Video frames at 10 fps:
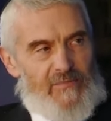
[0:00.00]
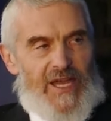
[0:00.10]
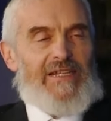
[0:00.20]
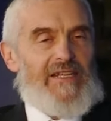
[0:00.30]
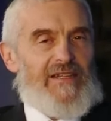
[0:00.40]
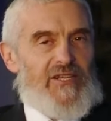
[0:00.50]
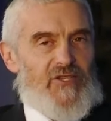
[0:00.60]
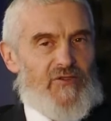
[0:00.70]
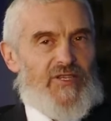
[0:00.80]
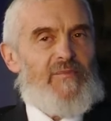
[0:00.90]
battling the
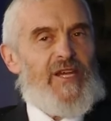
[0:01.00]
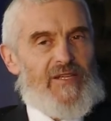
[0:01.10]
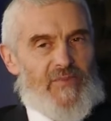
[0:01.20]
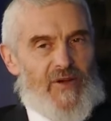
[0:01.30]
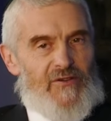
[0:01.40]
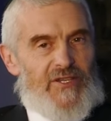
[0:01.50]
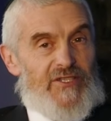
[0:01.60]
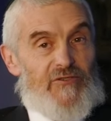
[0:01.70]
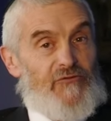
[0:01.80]
issues, and making progress,